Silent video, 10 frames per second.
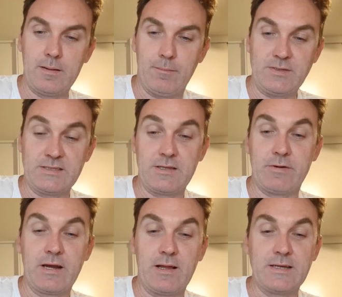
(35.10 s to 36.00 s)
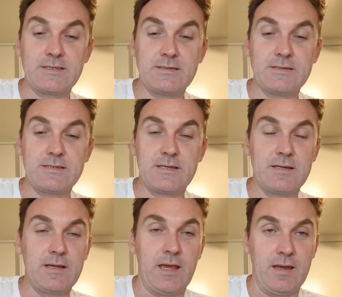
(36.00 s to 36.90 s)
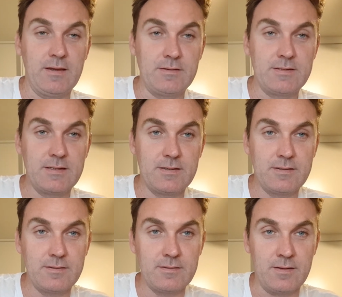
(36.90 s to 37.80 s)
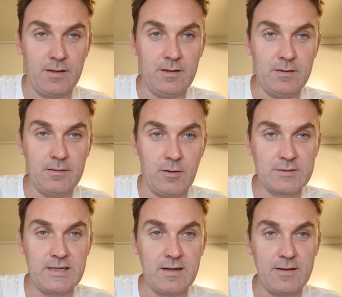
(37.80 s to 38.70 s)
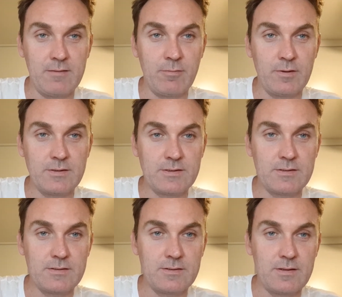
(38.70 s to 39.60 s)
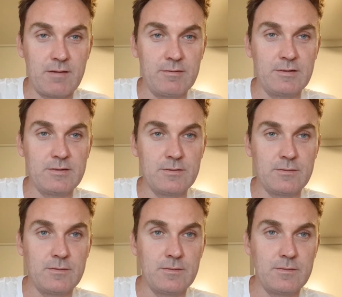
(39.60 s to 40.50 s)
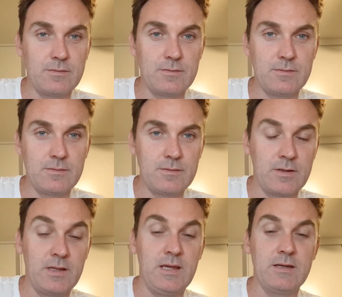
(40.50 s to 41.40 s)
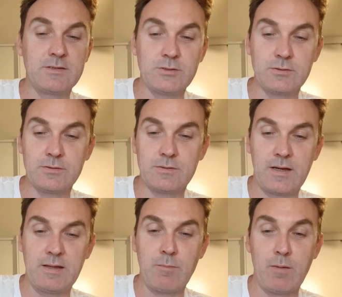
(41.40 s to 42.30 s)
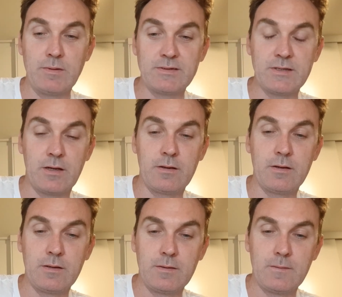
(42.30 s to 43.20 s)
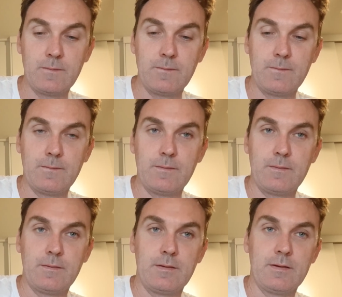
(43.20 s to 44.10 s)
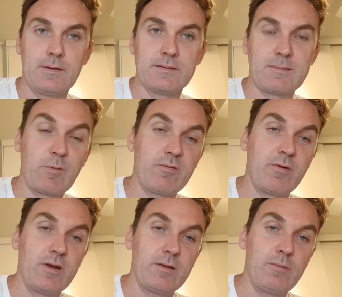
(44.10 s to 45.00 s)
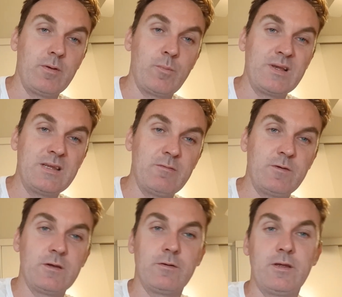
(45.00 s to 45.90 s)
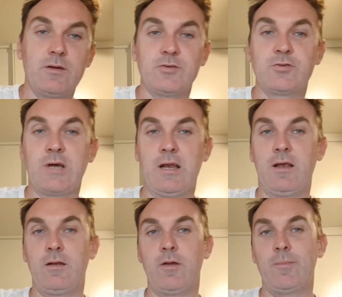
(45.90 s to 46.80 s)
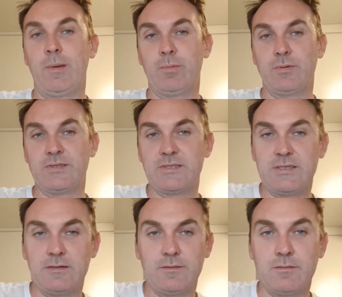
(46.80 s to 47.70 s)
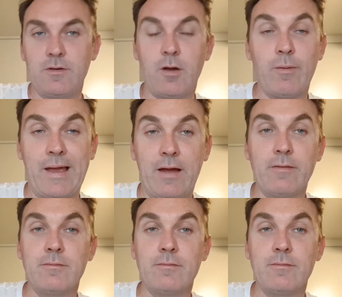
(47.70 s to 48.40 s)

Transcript: Just the regulations and the lockdown that everyone's having to adhere to at the moment. So some people find it a little bit difficult. Here in Australia, a lot of people still go out